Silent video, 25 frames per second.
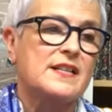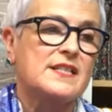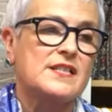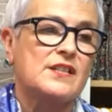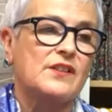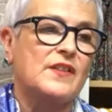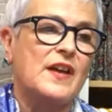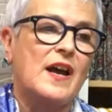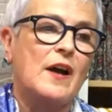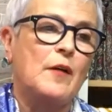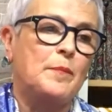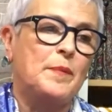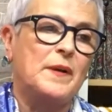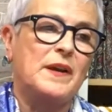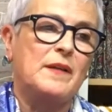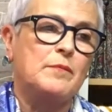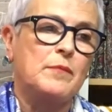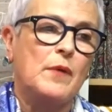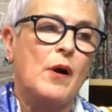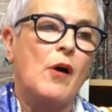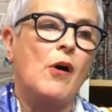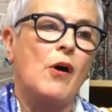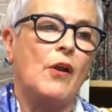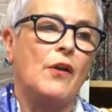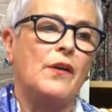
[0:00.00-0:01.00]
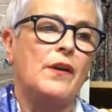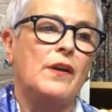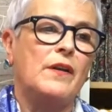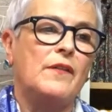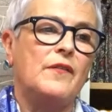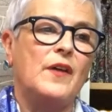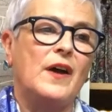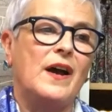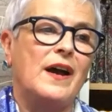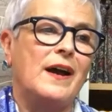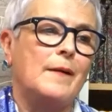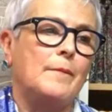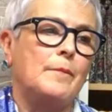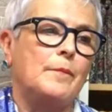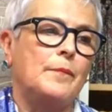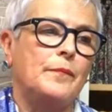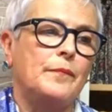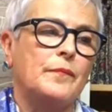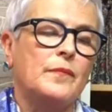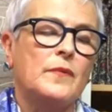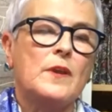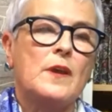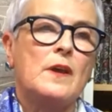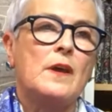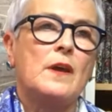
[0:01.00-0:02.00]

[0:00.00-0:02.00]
So they'll be on, I